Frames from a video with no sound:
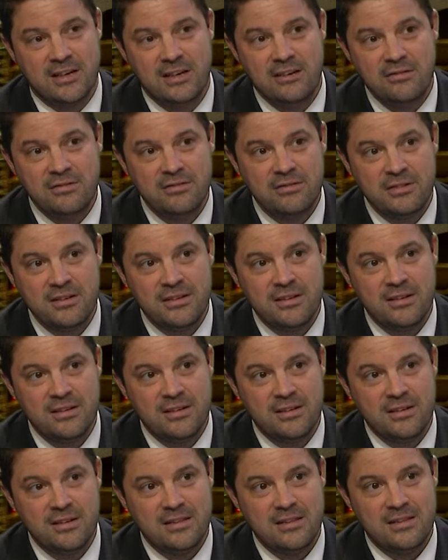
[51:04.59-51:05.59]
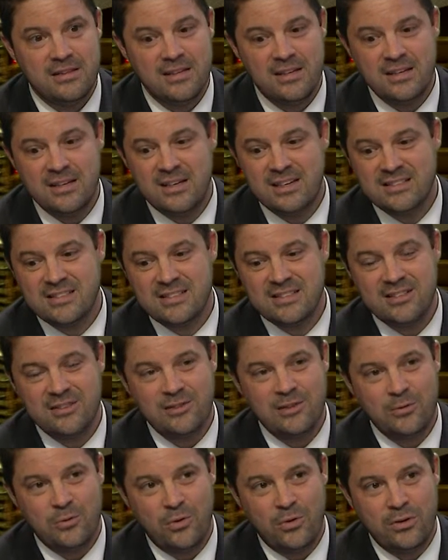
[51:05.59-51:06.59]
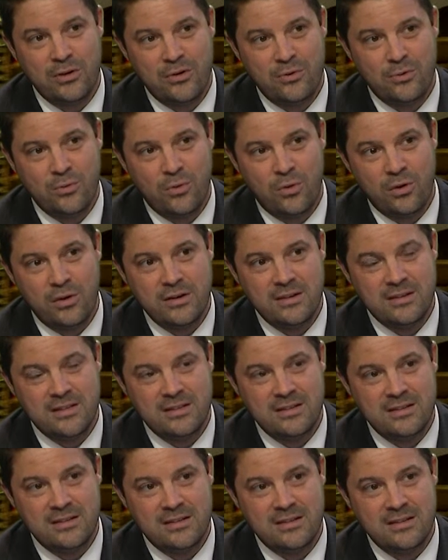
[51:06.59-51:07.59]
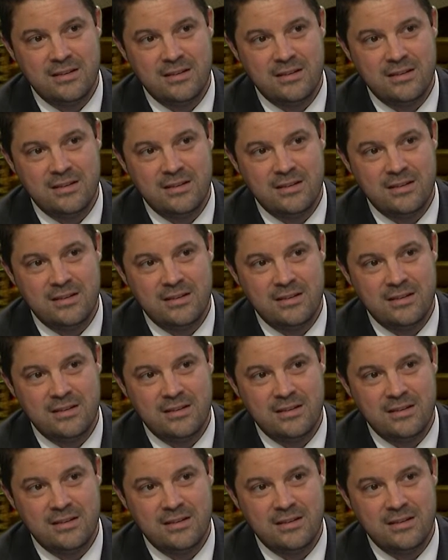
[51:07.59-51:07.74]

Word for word: of that it necessarily warrant, warranted